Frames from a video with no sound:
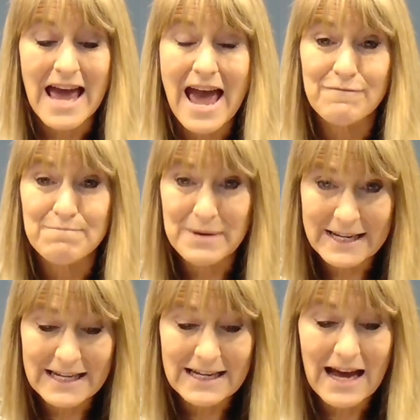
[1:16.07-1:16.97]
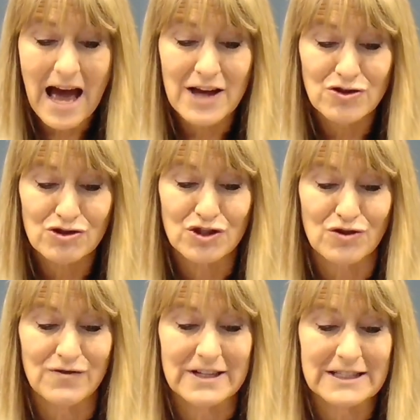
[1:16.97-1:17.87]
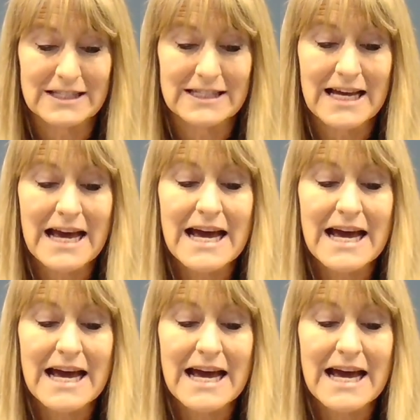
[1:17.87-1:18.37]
Have pity on your servants.